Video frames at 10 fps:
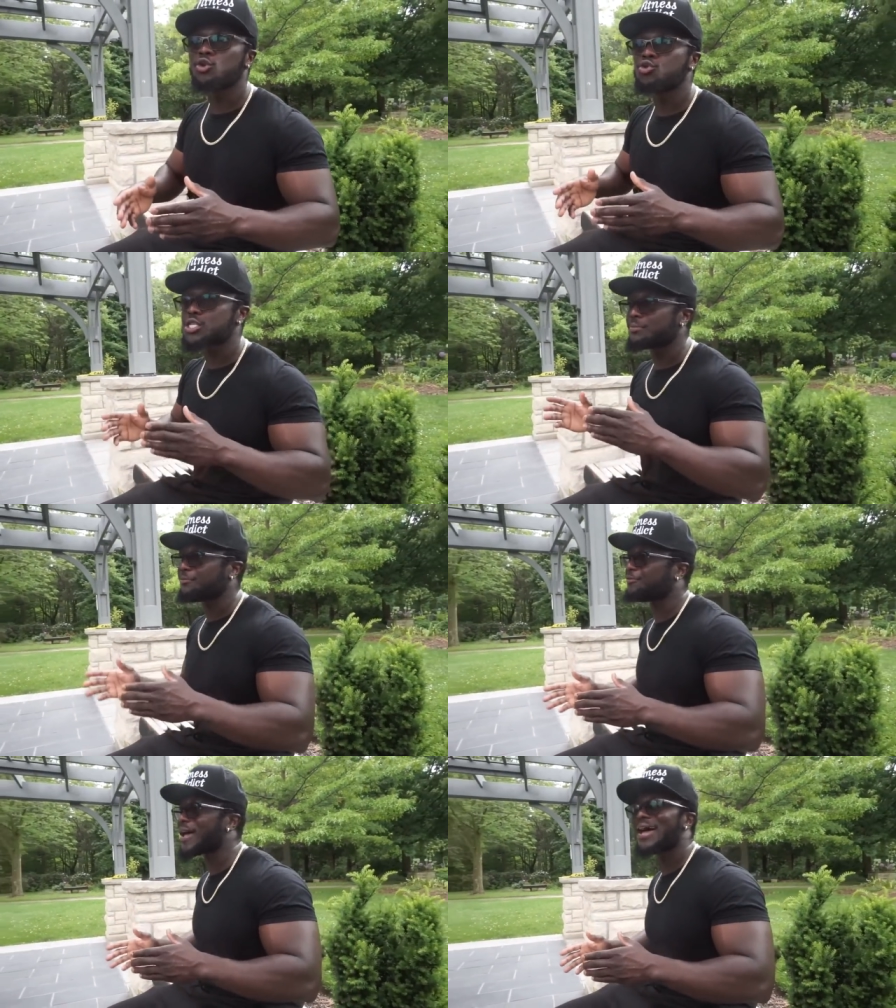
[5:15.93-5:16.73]
lose some
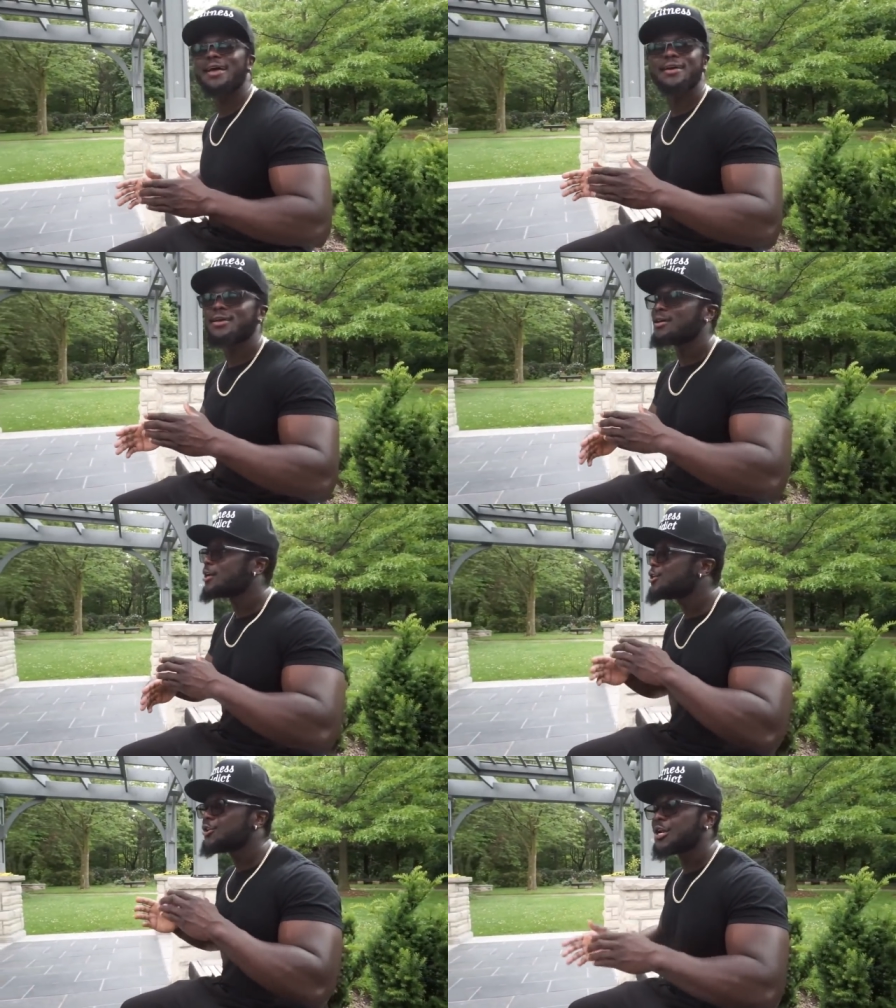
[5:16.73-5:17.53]
fat.
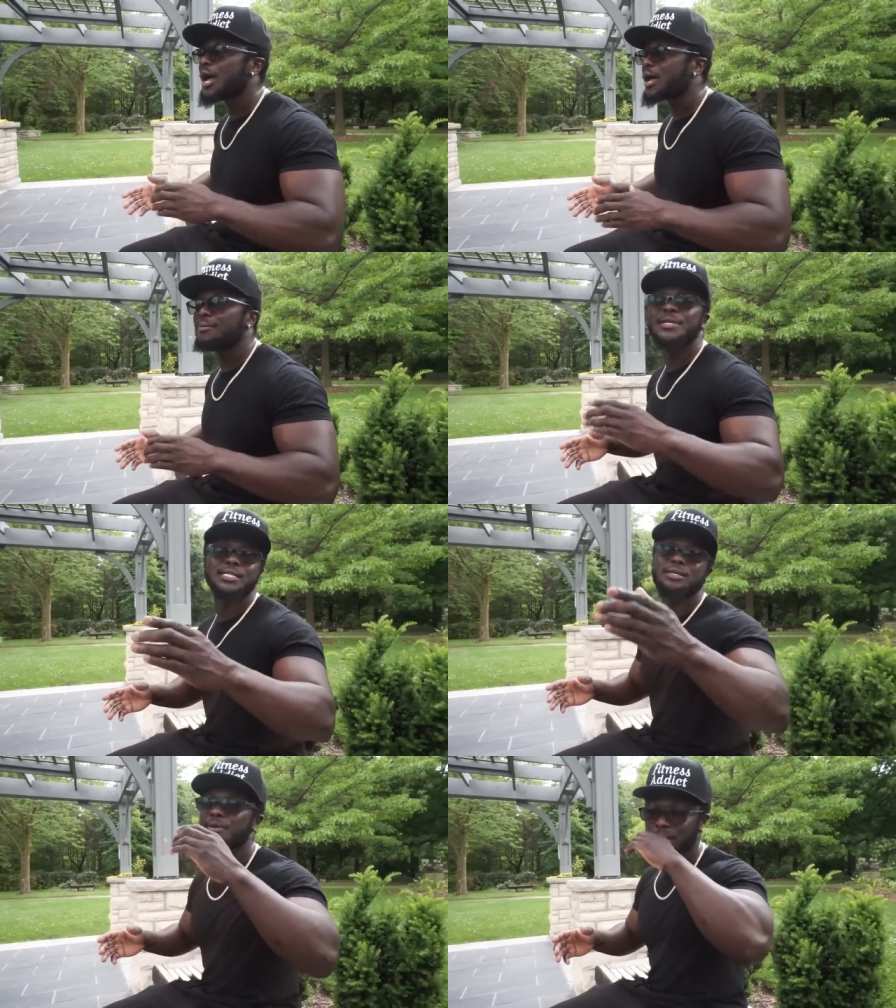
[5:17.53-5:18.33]
You're not, because let